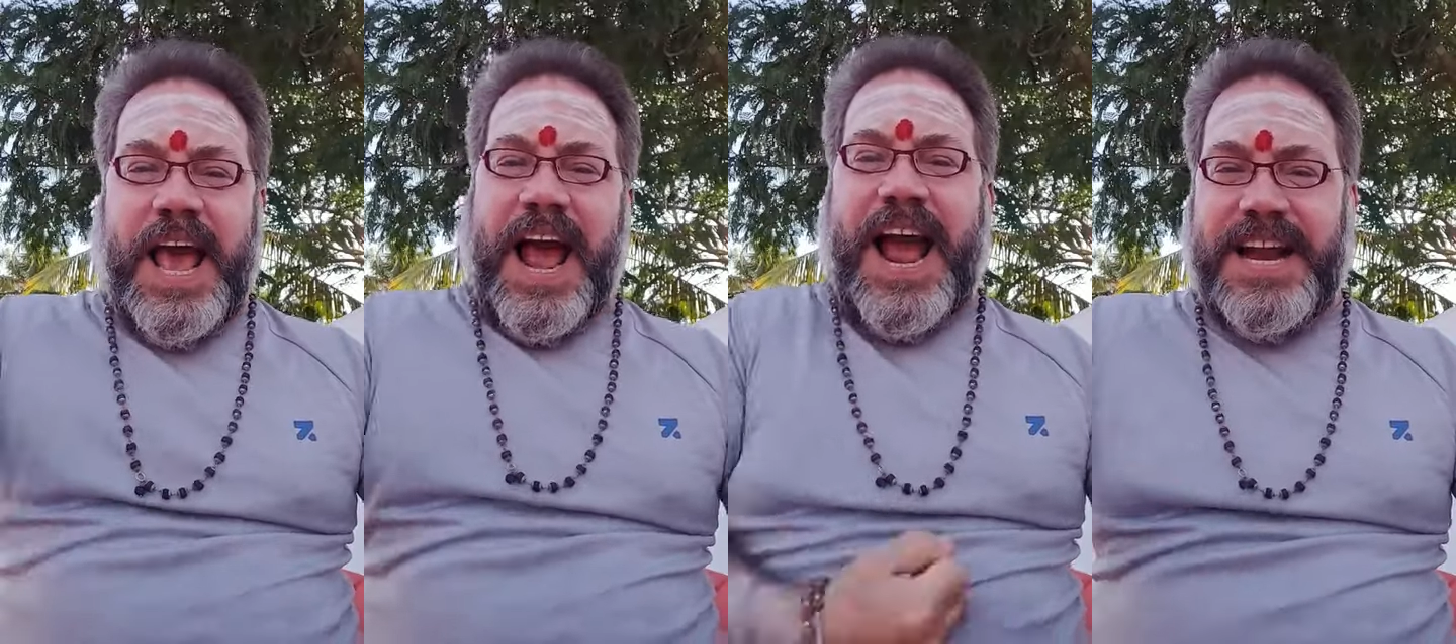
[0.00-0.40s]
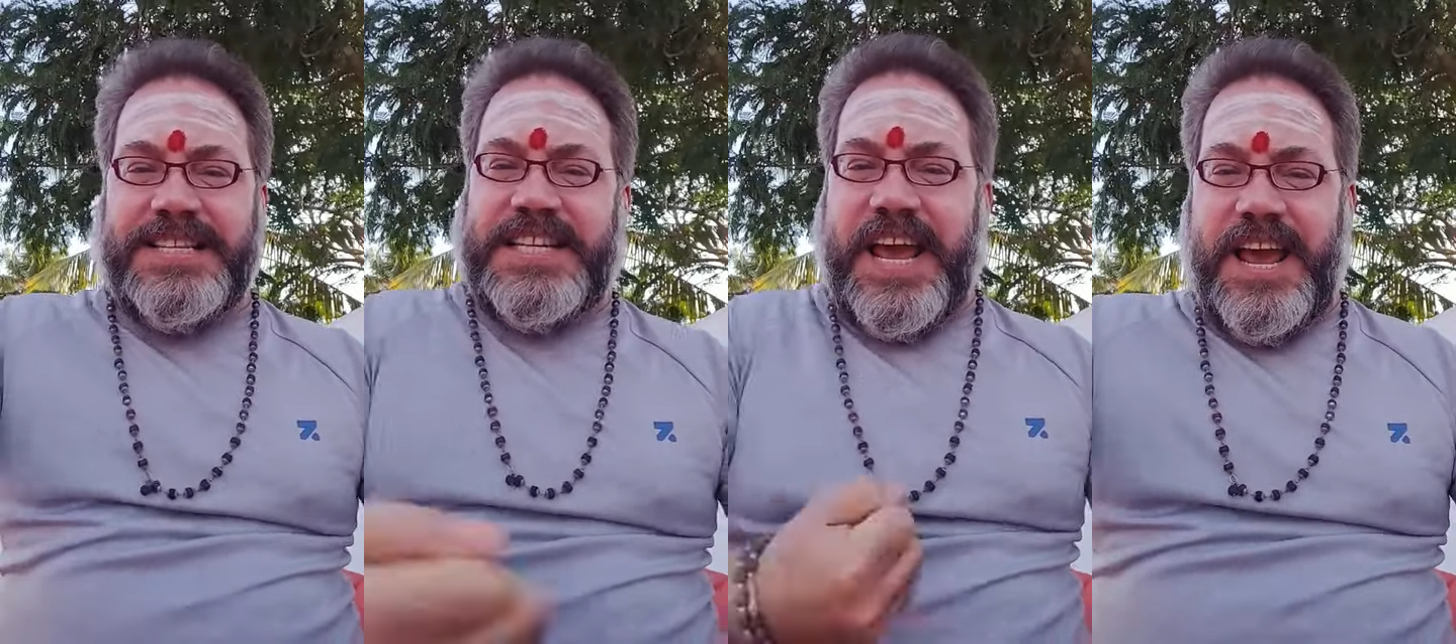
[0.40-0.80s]

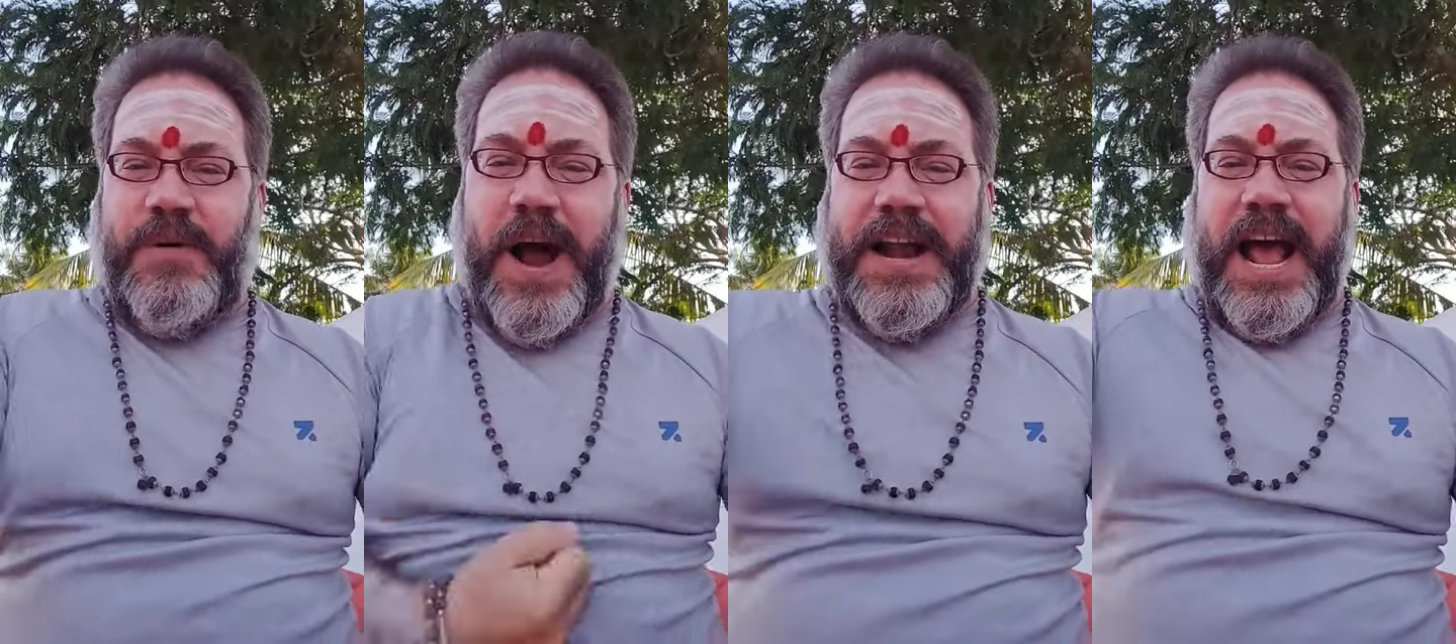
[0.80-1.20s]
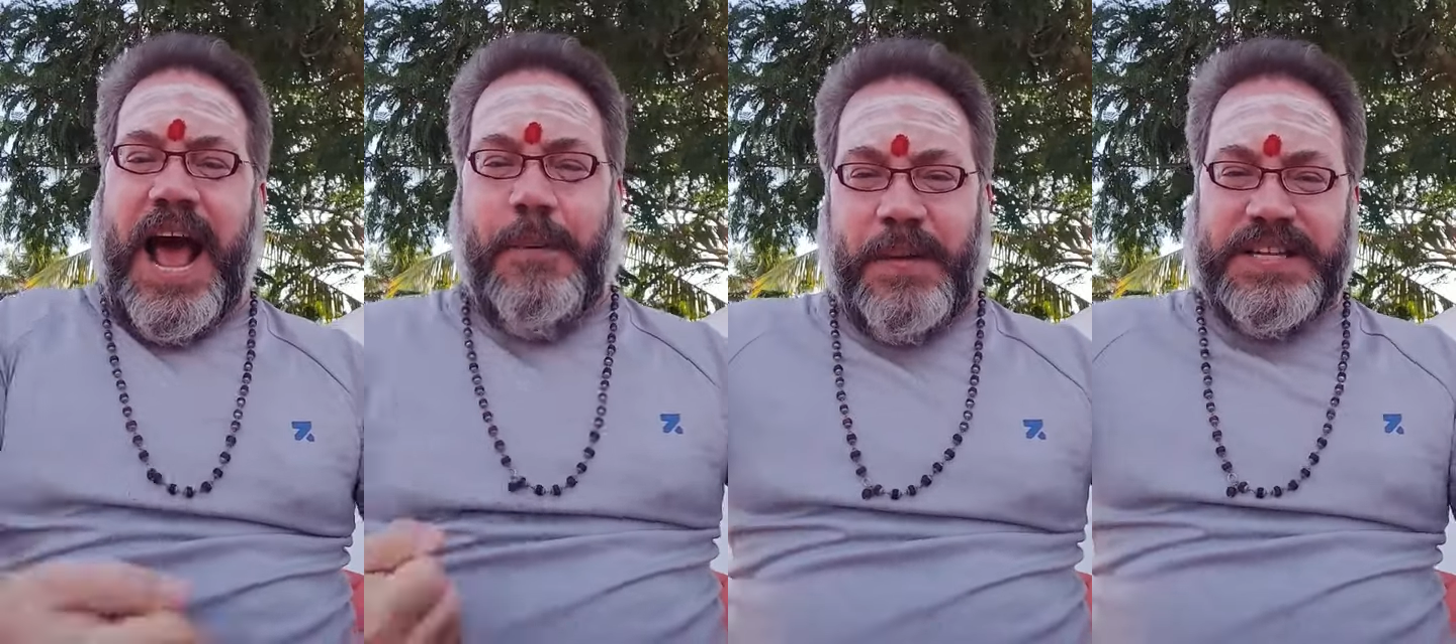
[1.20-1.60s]
and see what
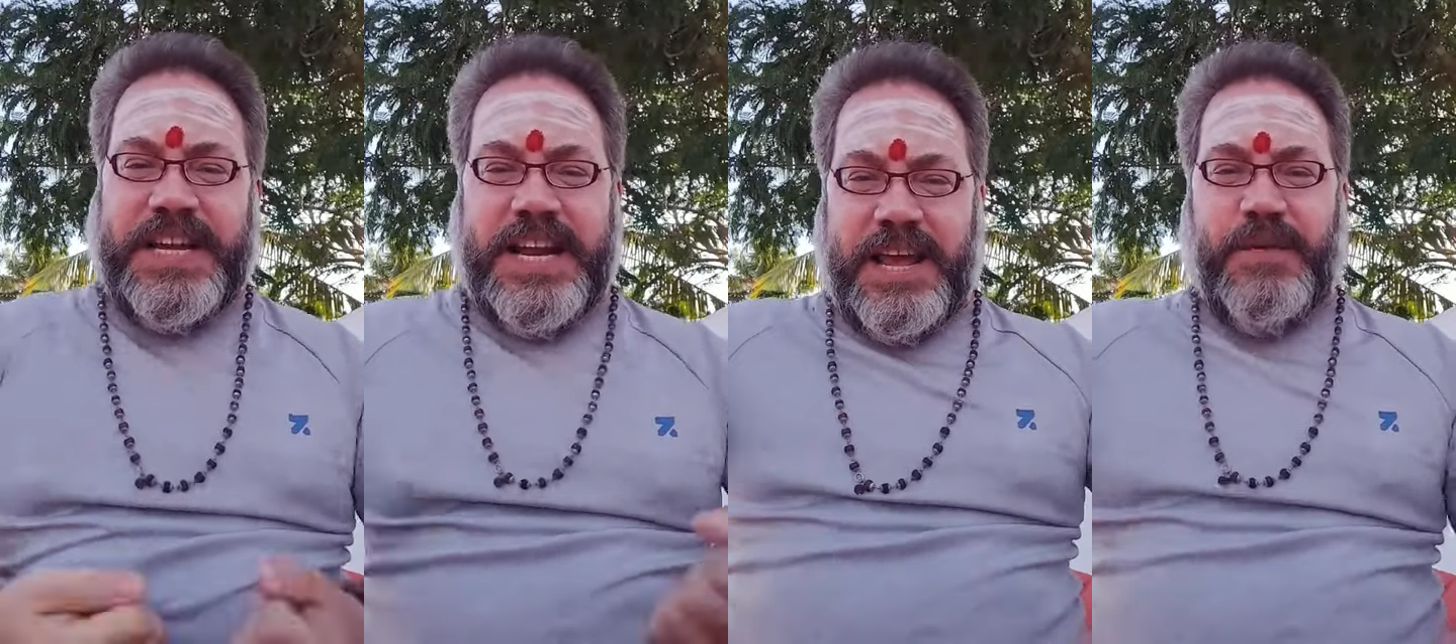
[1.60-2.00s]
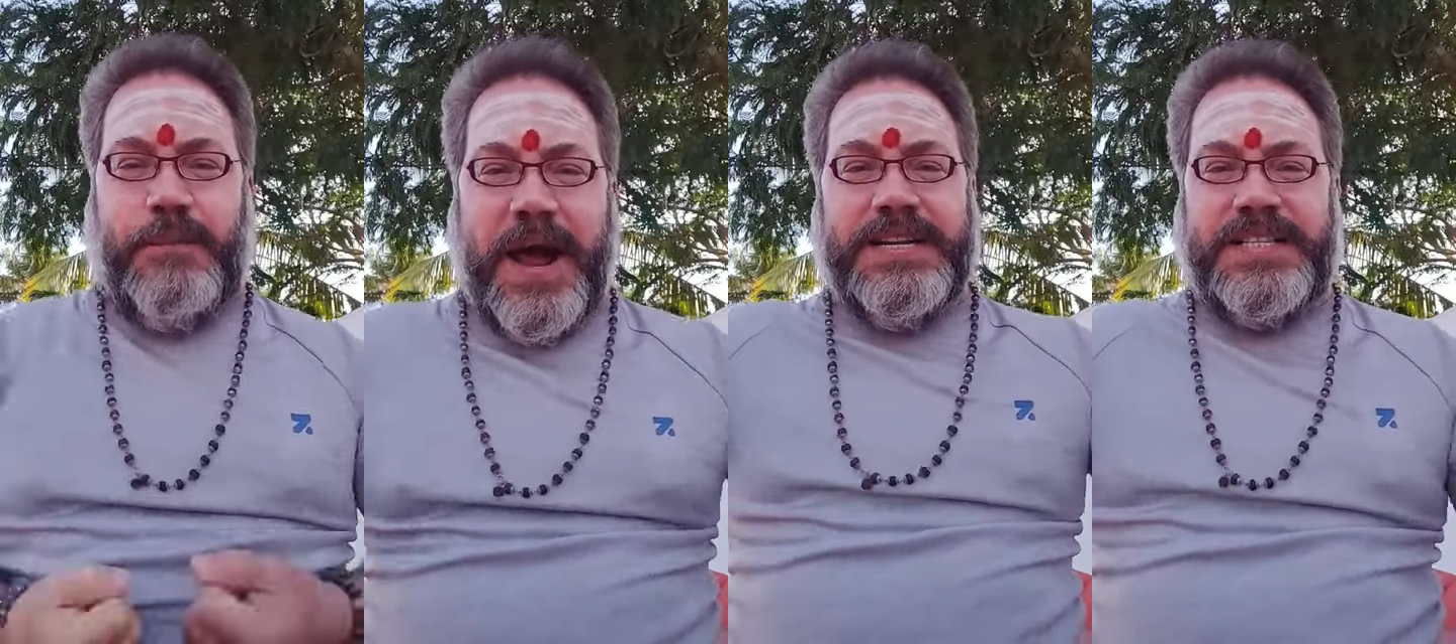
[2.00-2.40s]
happens. And he
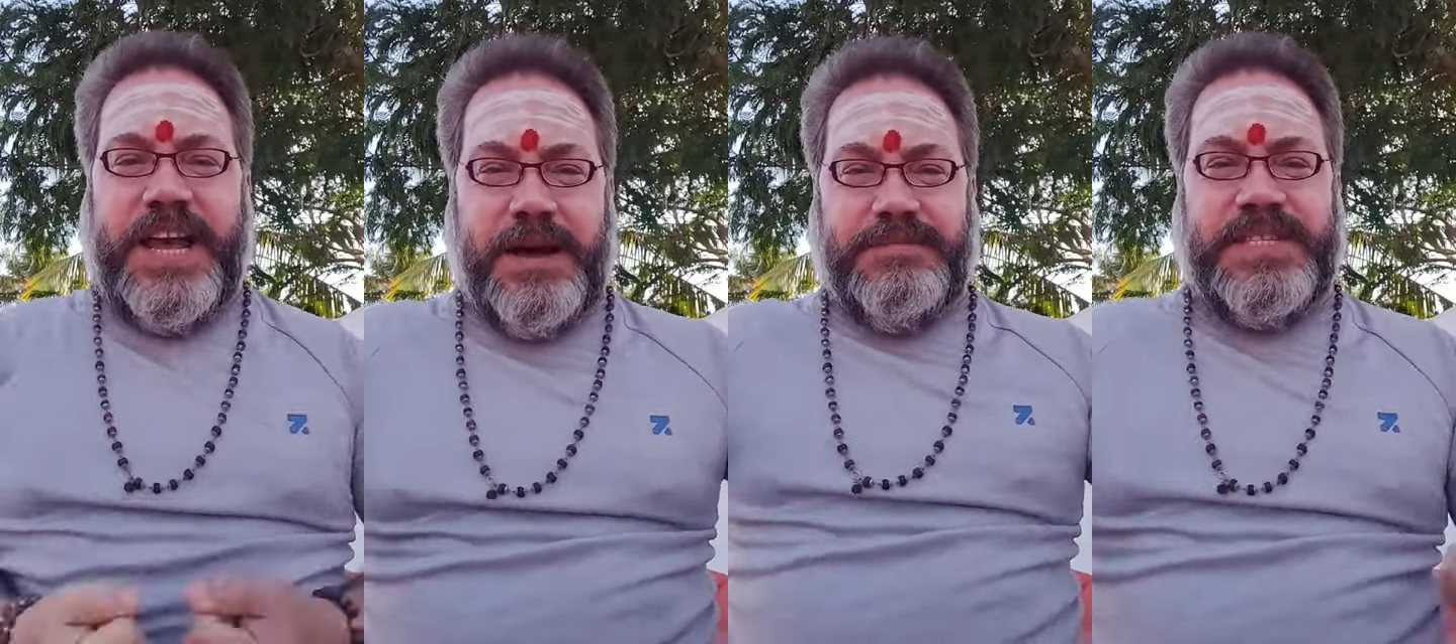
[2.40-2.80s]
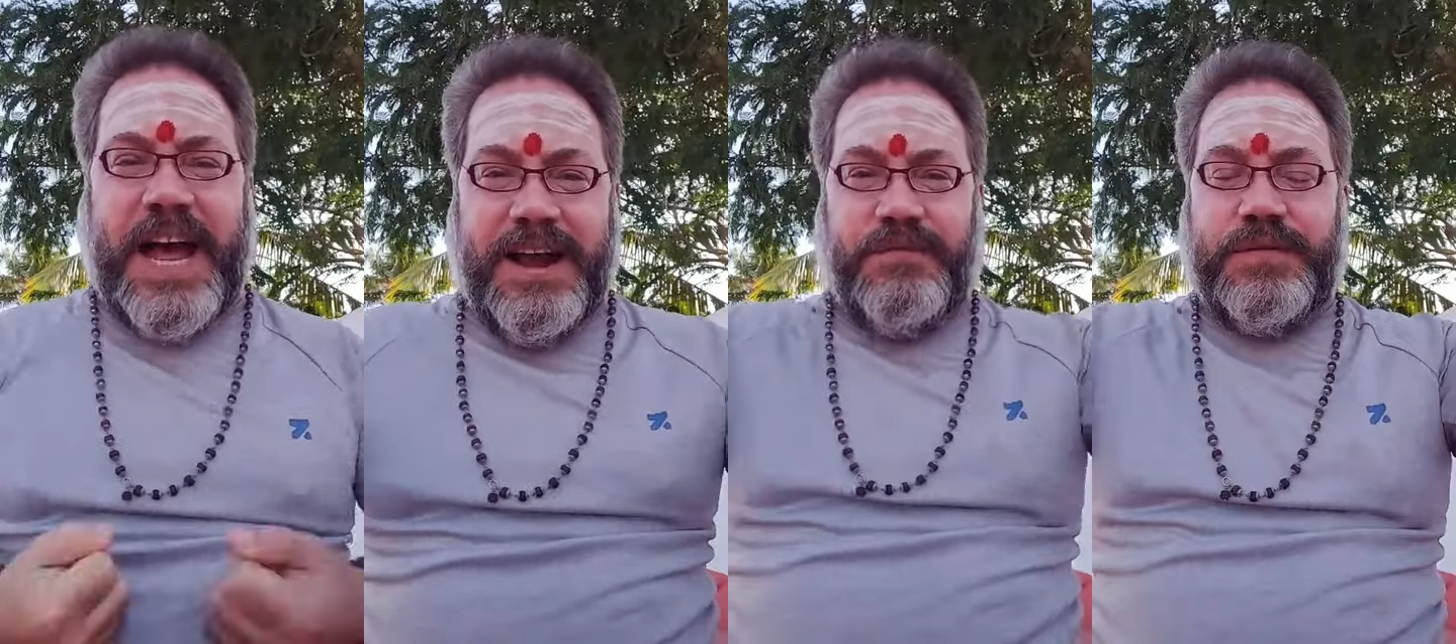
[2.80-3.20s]
would punch
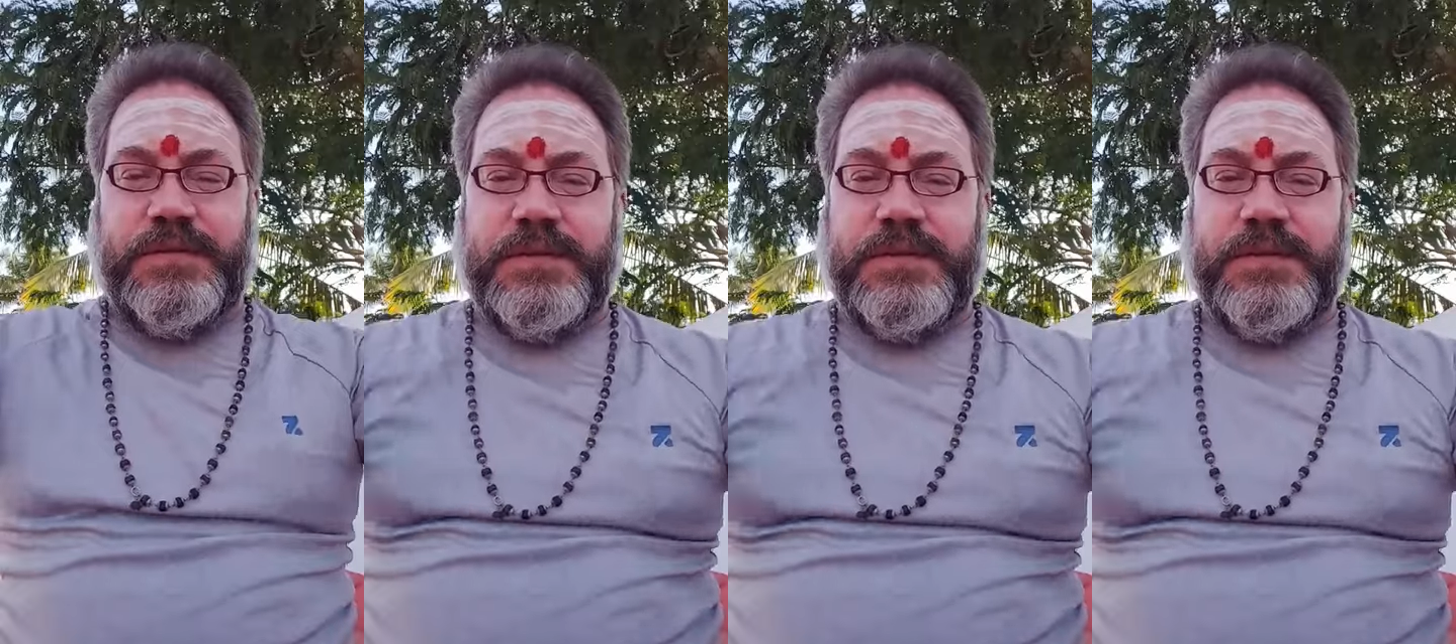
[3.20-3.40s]
himself.